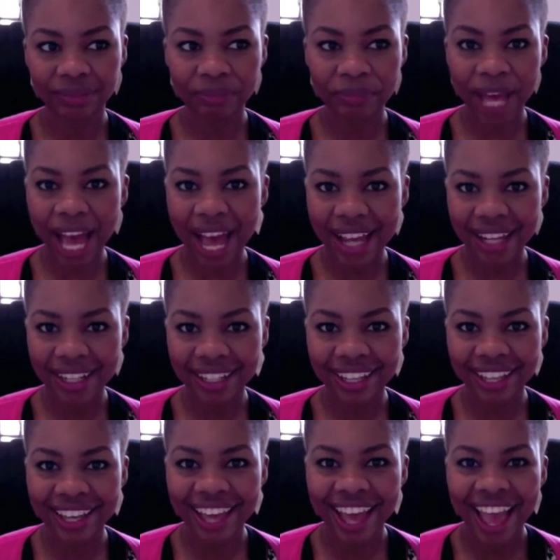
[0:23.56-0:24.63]
bad
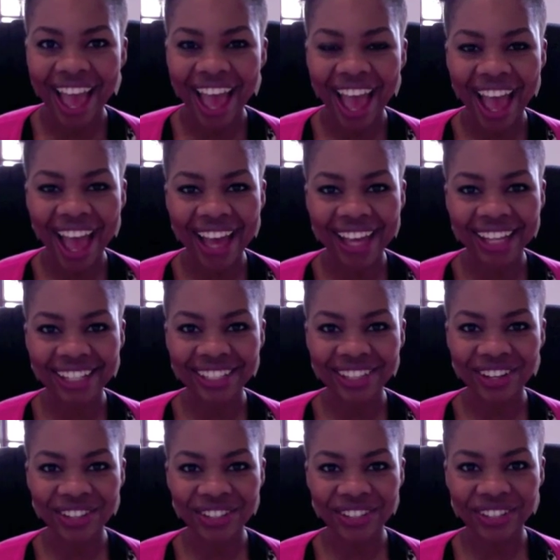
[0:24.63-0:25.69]
and
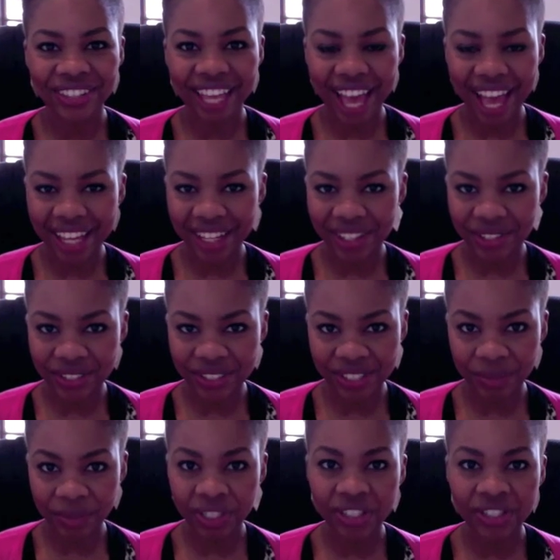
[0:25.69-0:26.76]
also the angles.
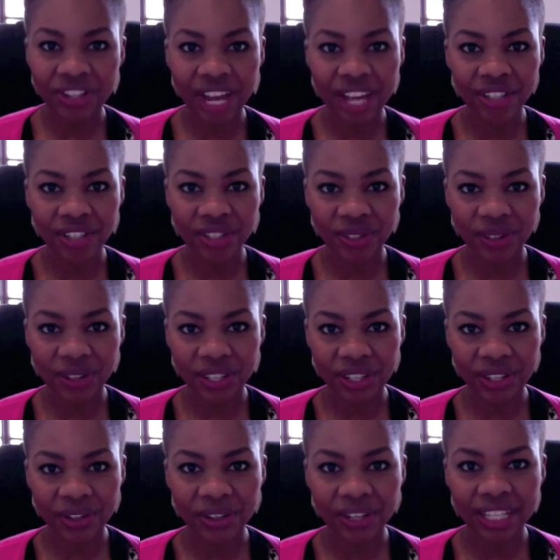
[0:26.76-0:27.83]
I'm going to try and show
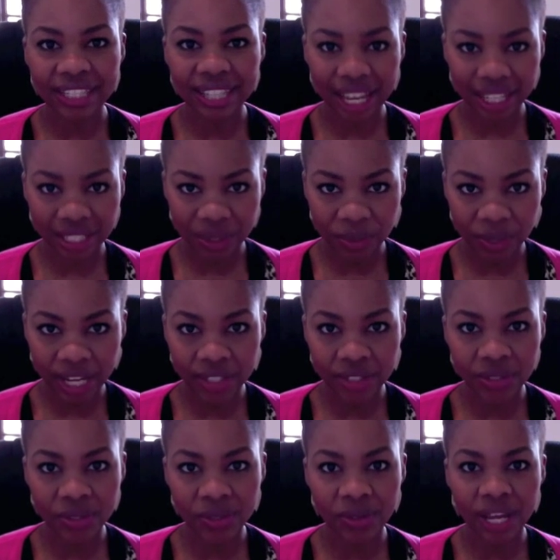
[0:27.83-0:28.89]
you exactly what I
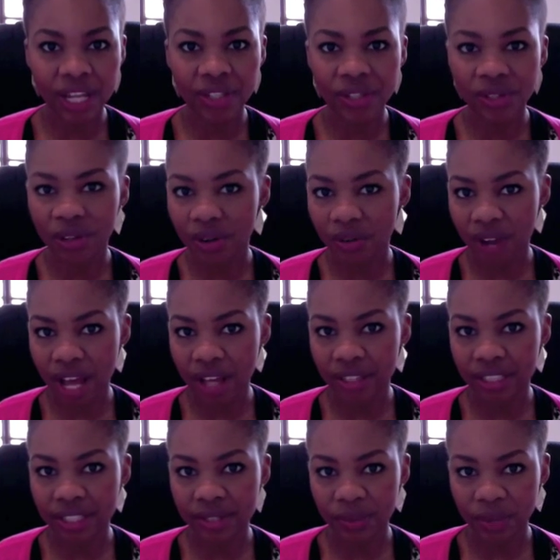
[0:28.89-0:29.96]
do and turn
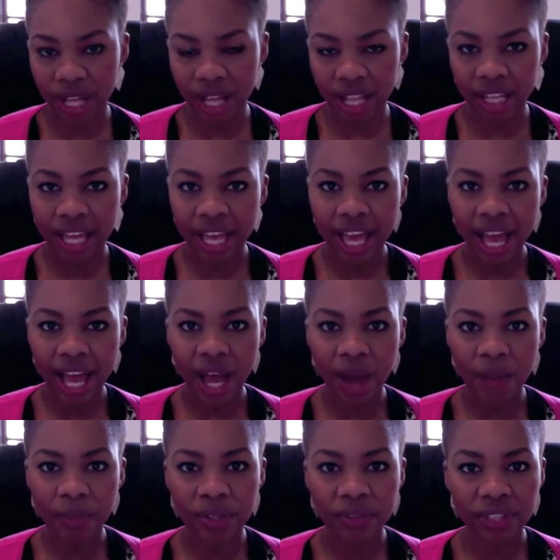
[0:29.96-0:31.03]
around as well.
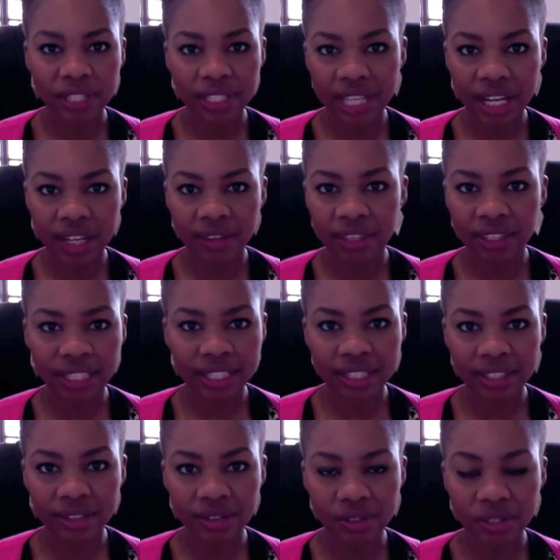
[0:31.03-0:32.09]
But if there's anything that's
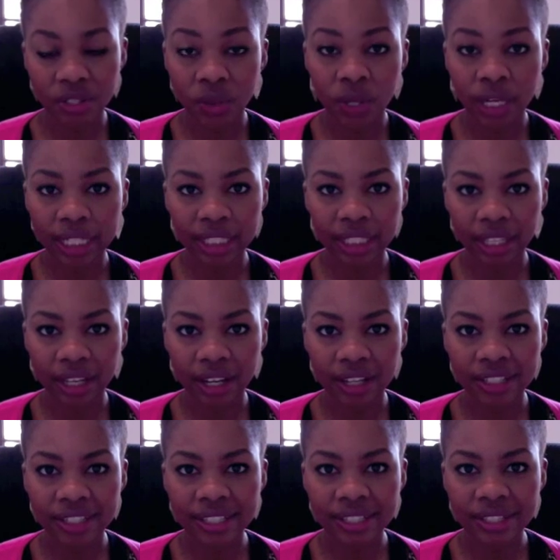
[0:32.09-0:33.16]
too
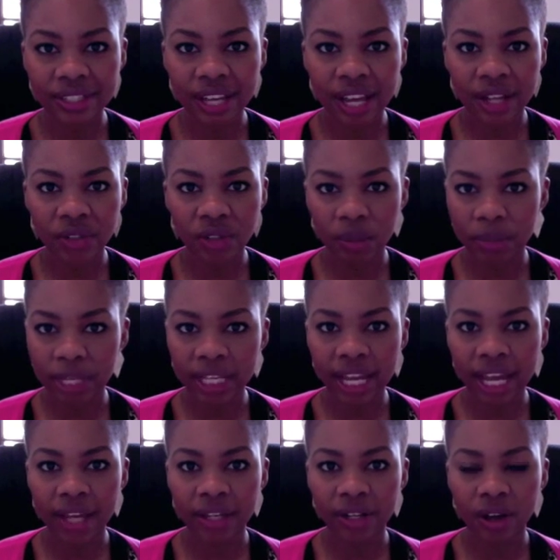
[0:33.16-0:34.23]
unclear, just drop me a
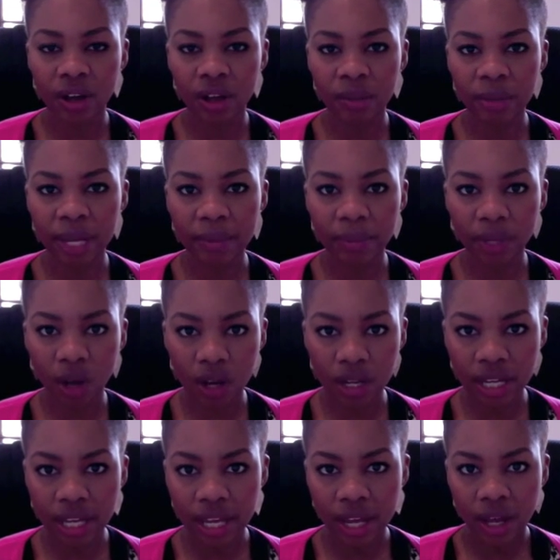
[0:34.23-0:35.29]
line on my blog
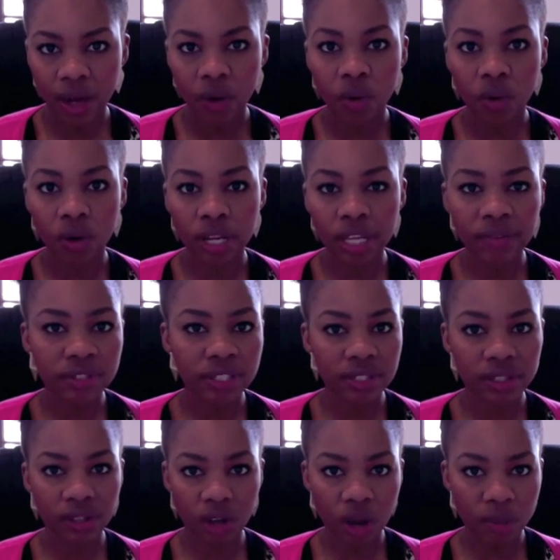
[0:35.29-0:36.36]
or even
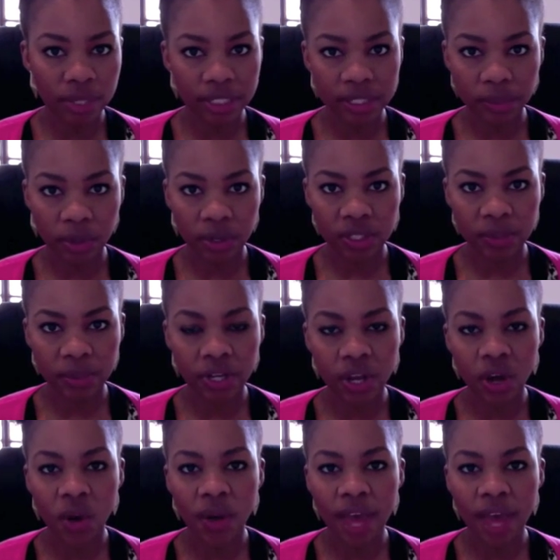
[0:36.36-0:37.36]
just the comments box below